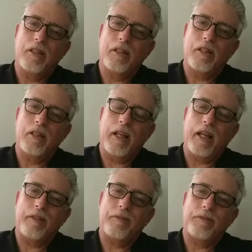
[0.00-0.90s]
And
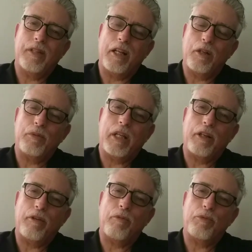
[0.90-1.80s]
I know what that grin
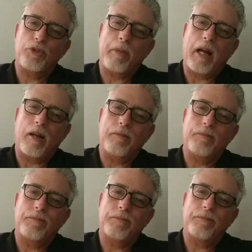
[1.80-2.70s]
was about.
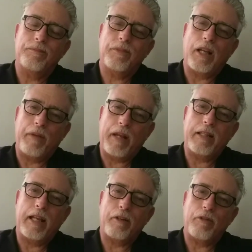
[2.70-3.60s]
I've had that
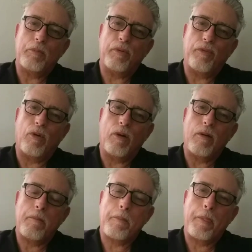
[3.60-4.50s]
grin before.
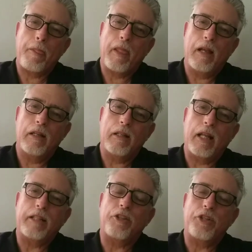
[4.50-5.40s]
Like the
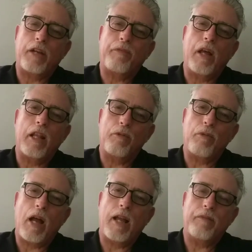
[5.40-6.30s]
check finally
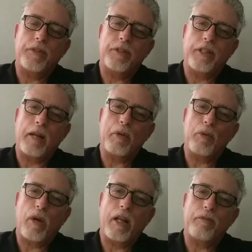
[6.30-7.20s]
arrived that I've been
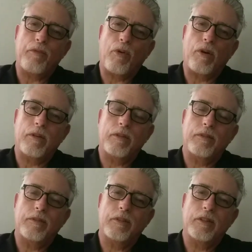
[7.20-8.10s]
waiting for.
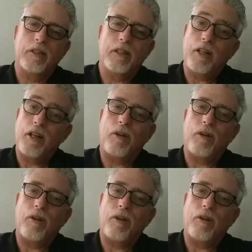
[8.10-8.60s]
You know?